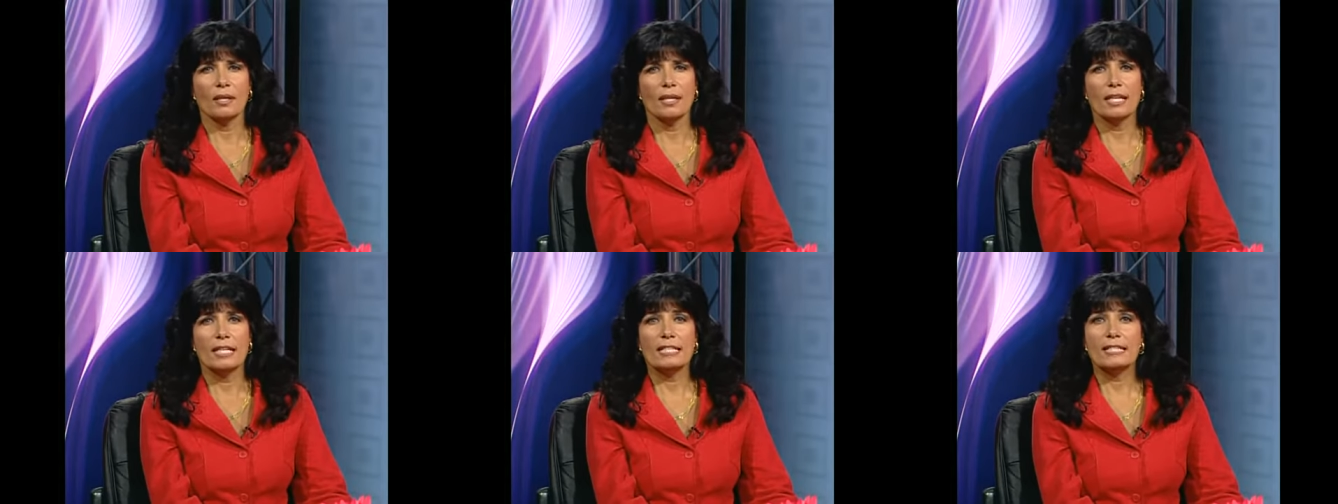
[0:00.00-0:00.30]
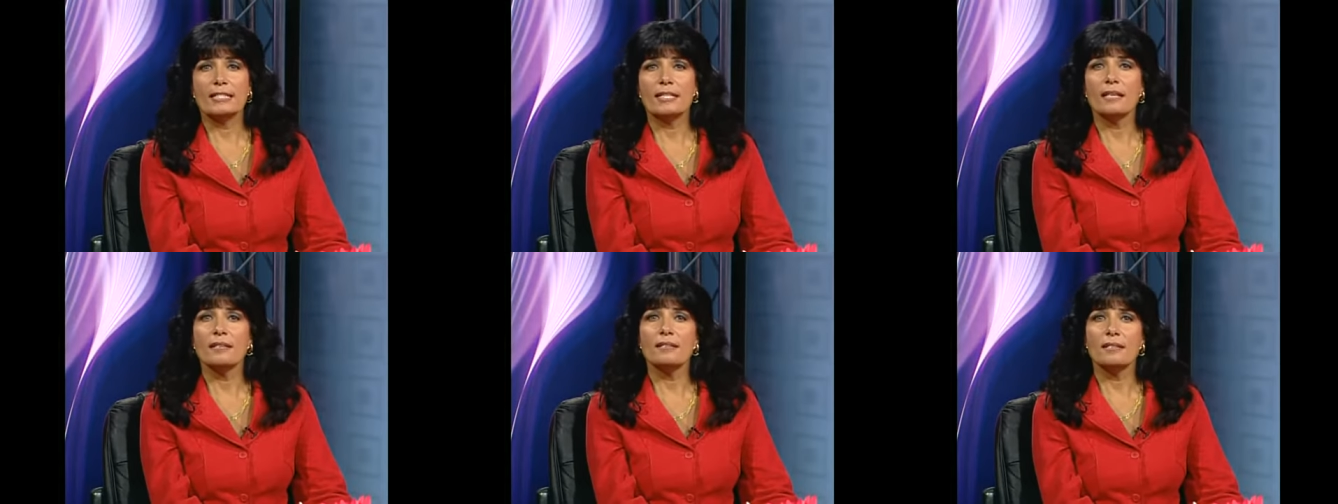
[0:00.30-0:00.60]
He
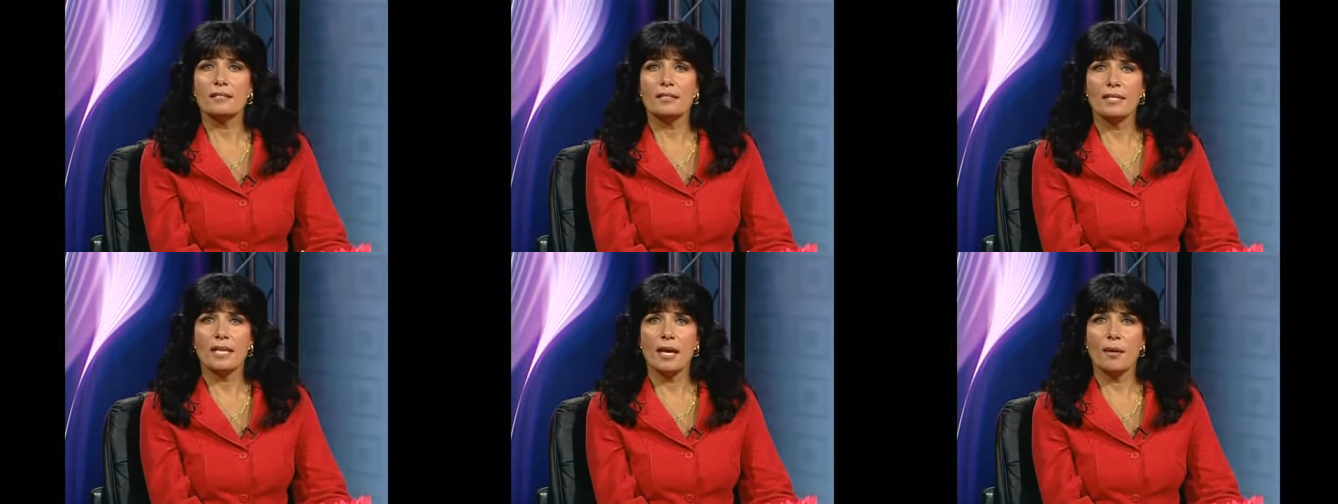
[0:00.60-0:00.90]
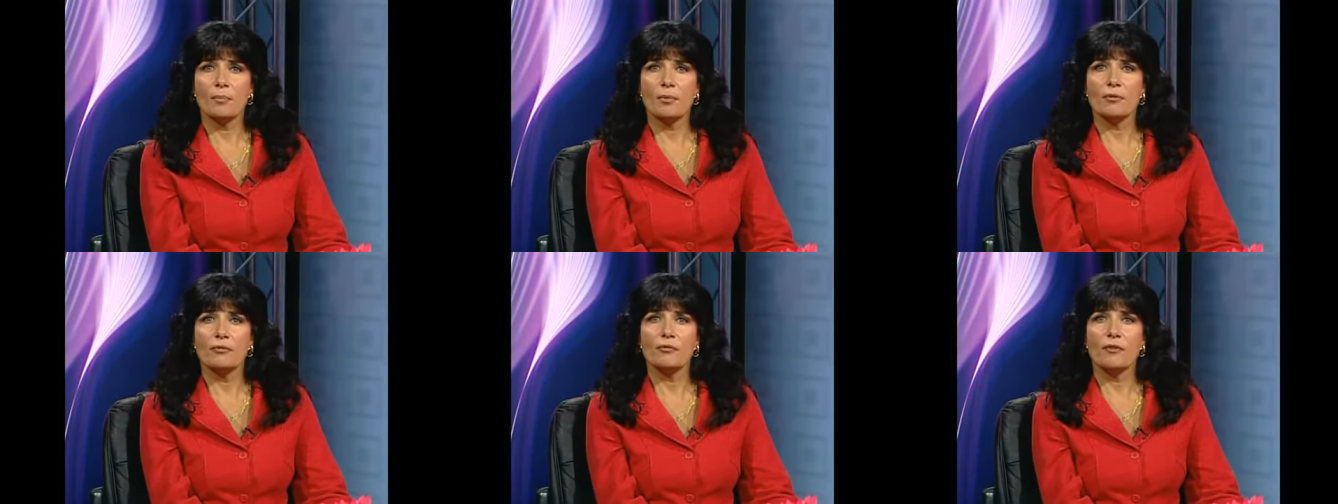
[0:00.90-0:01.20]
sent a
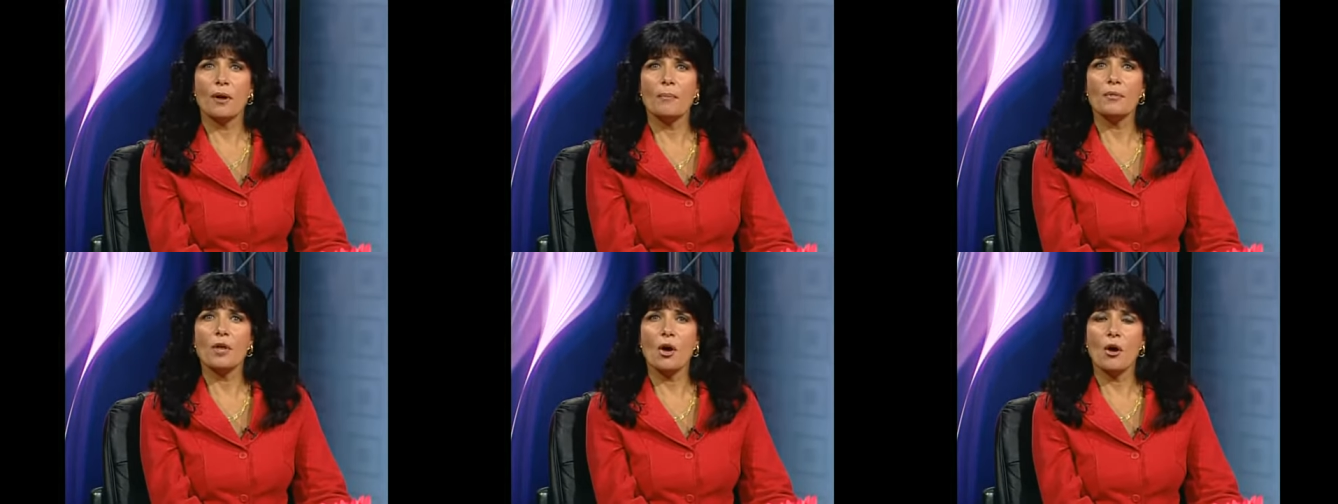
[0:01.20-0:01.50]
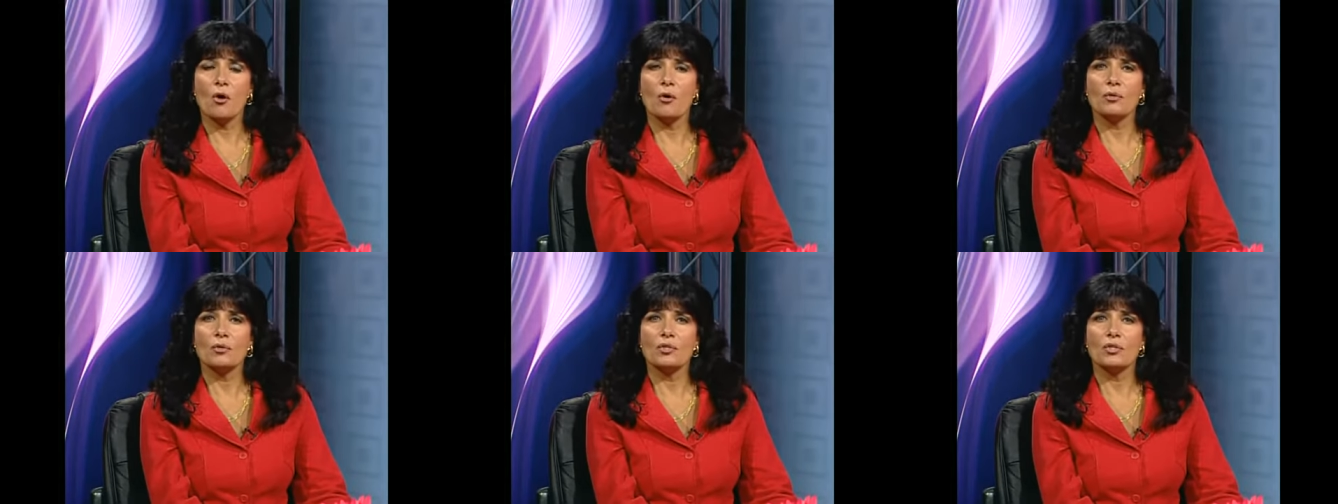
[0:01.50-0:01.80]
sample from the
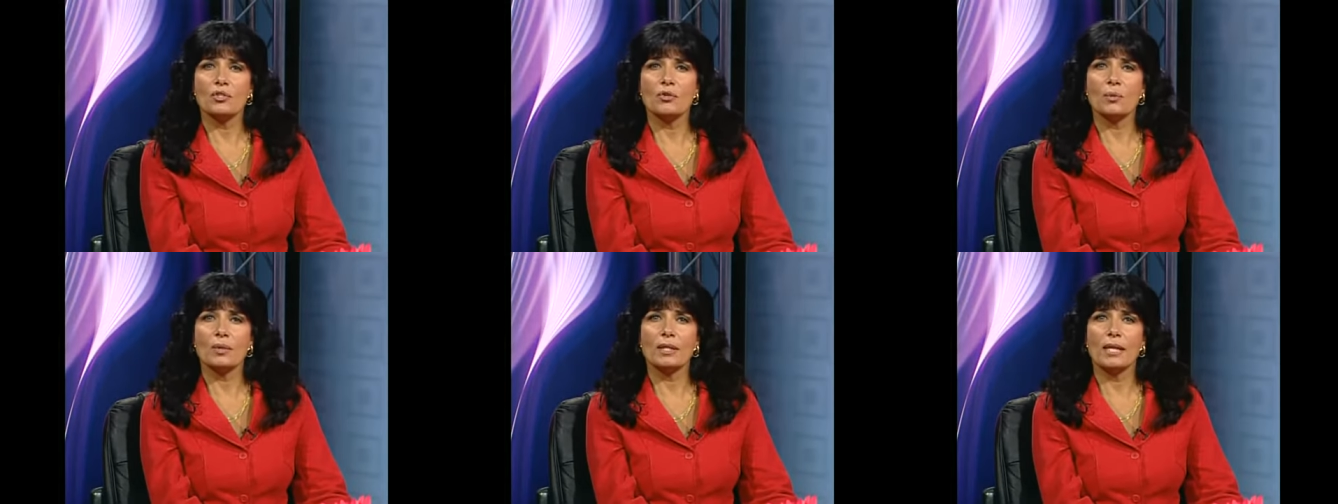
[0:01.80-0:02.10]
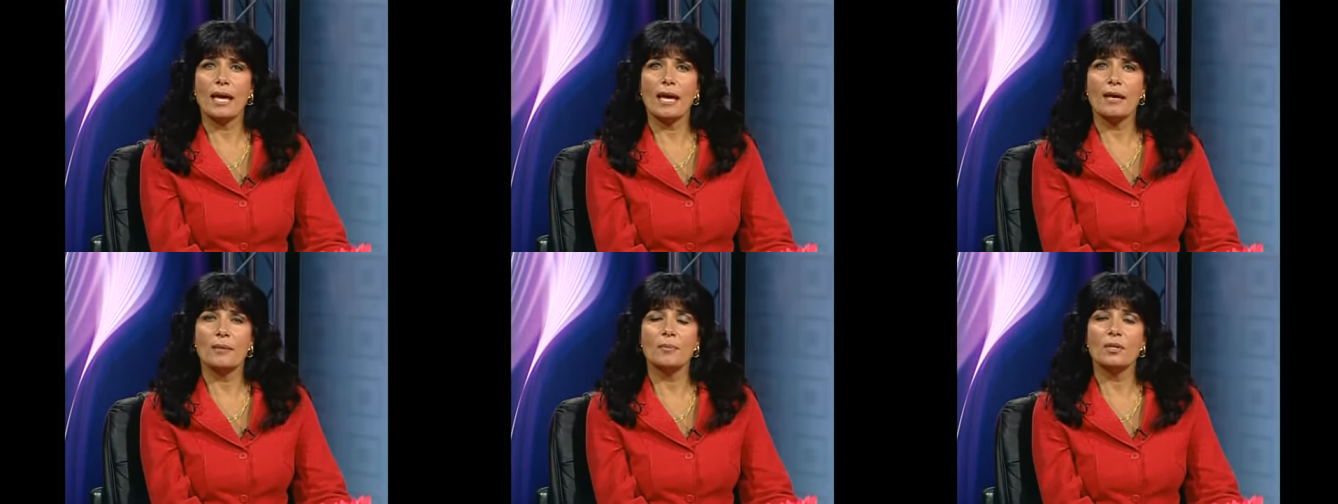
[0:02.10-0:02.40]
host to a
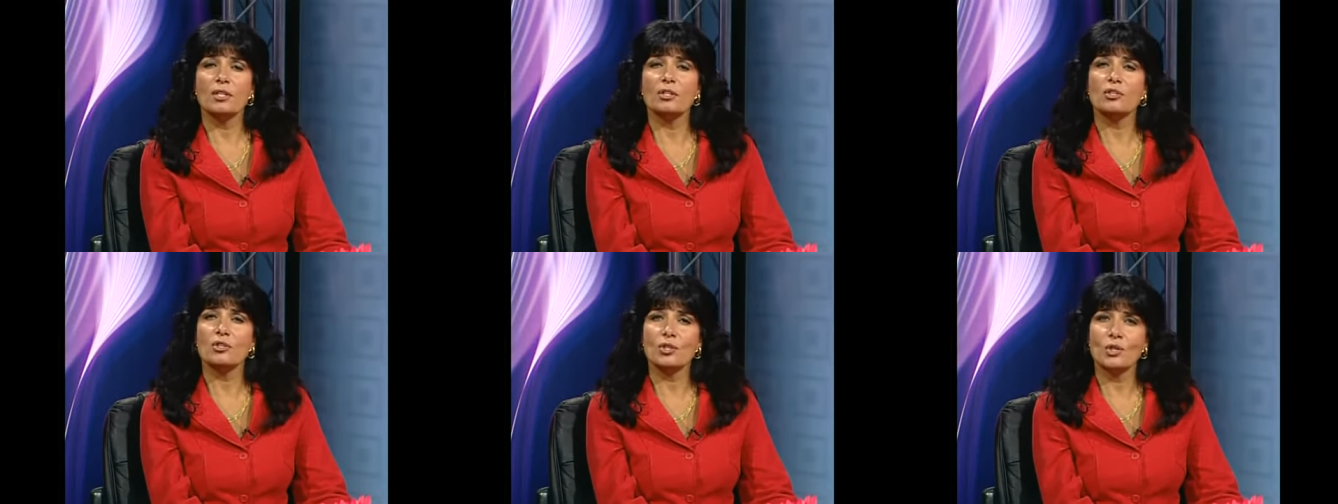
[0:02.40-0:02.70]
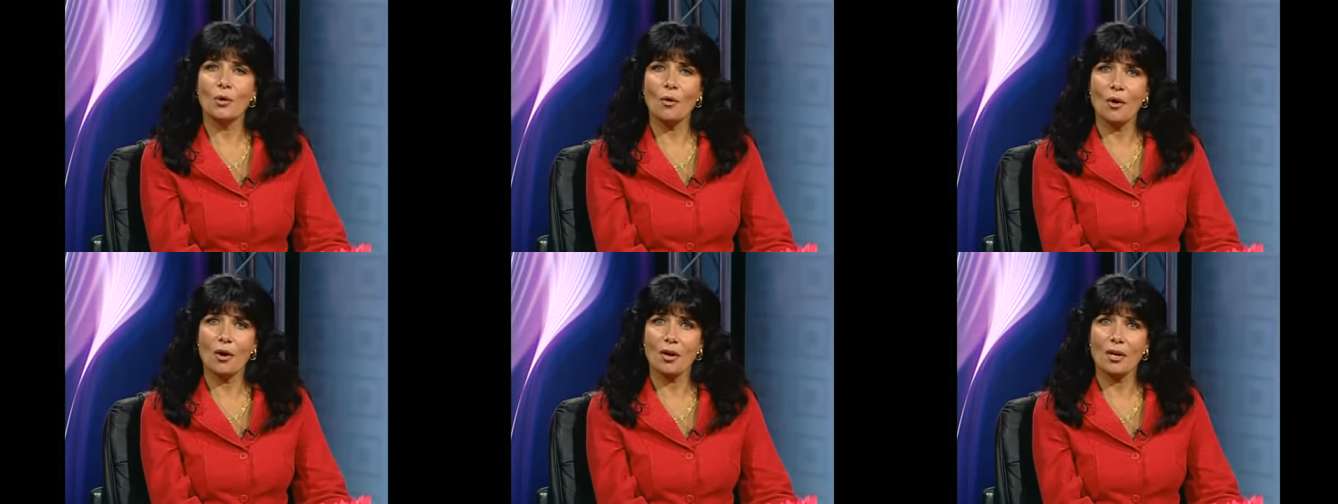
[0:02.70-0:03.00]
lab in New
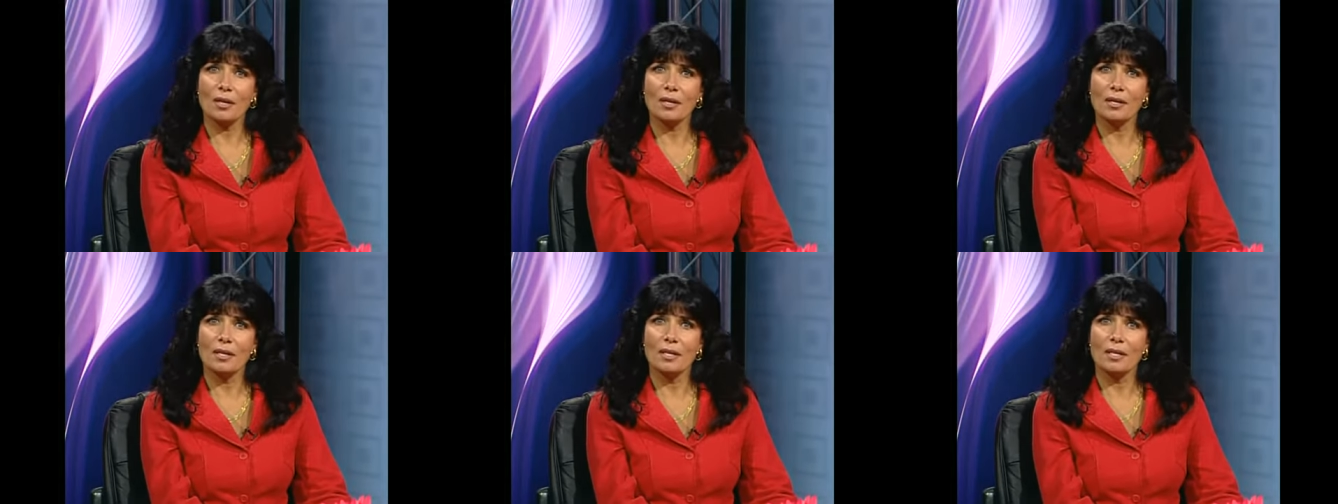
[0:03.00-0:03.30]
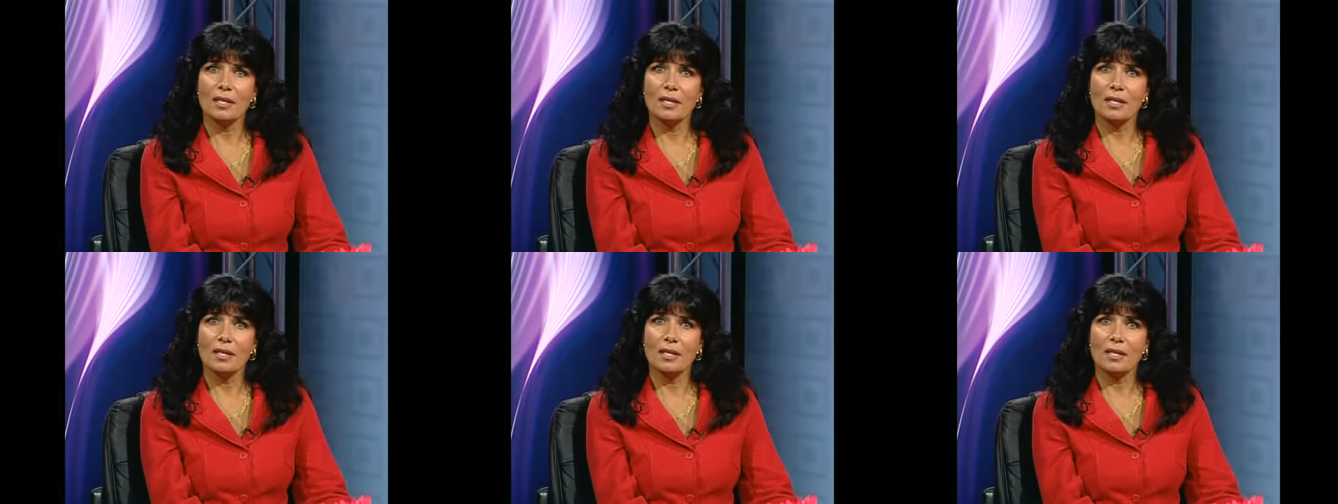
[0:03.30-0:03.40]
York,